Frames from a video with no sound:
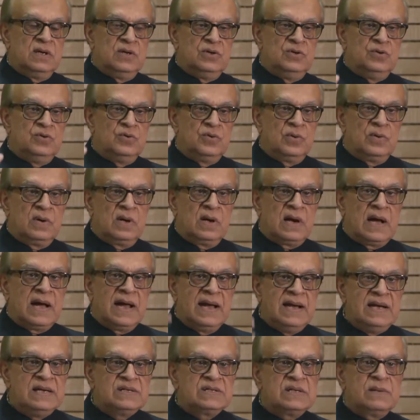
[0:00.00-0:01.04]
you
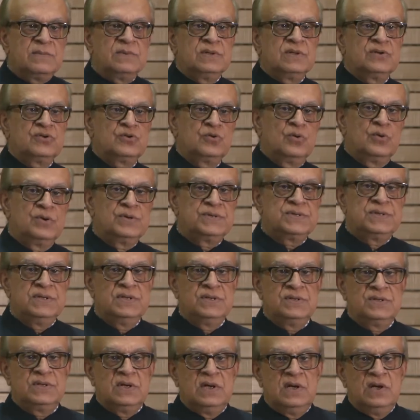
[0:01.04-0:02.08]
hide some of the
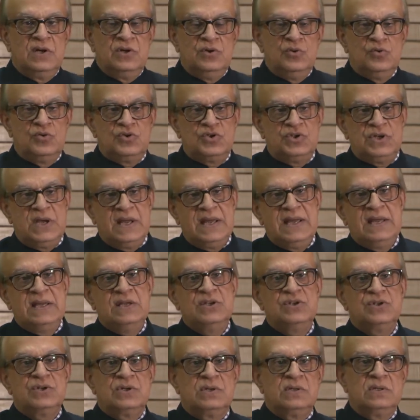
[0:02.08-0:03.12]
sources, you
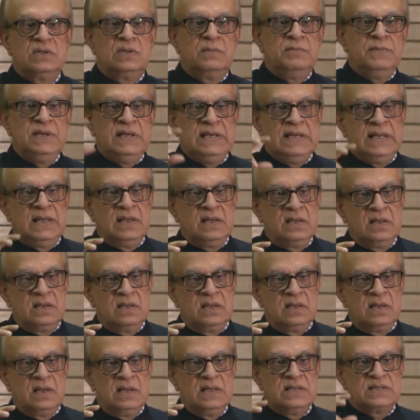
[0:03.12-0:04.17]
change the meaning
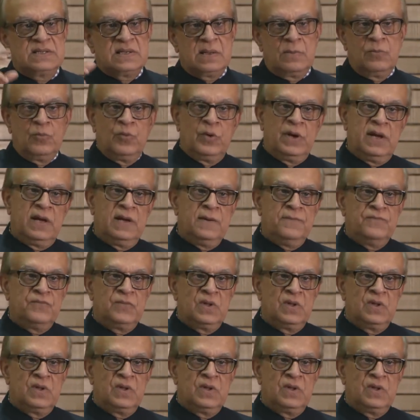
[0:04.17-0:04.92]
in some way,